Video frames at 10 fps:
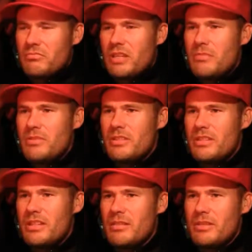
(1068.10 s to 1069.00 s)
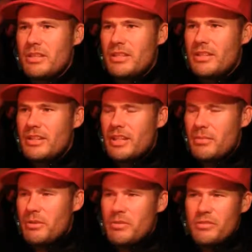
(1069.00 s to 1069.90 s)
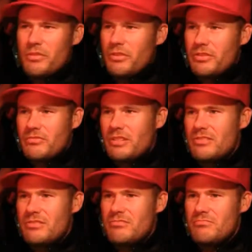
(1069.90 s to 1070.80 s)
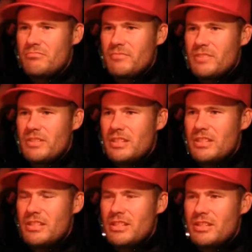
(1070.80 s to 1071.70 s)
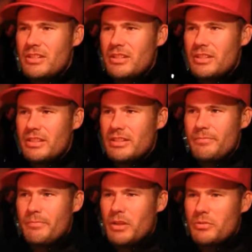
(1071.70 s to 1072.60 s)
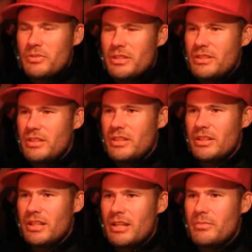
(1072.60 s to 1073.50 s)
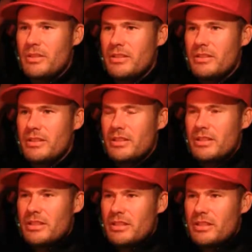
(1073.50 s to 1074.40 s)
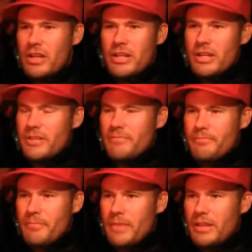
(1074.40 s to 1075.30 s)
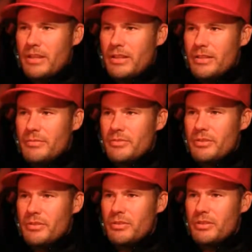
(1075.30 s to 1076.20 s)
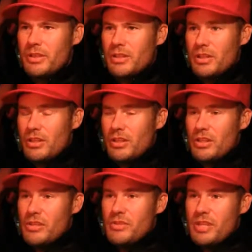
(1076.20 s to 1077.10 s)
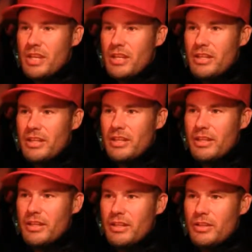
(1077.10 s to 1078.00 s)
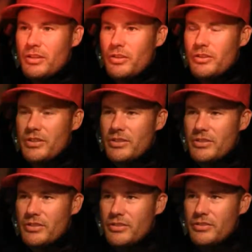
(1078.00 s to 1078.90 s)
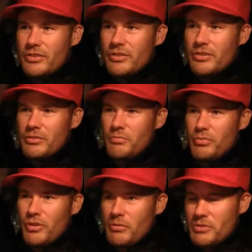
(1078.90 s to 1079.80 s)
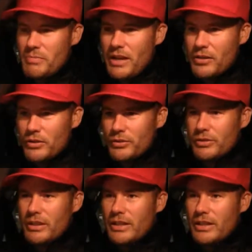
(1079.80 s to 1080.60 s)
at the moment I've got this DCI, my old DCI club in 9-iron. So use that. Got the distance pretty much bang on.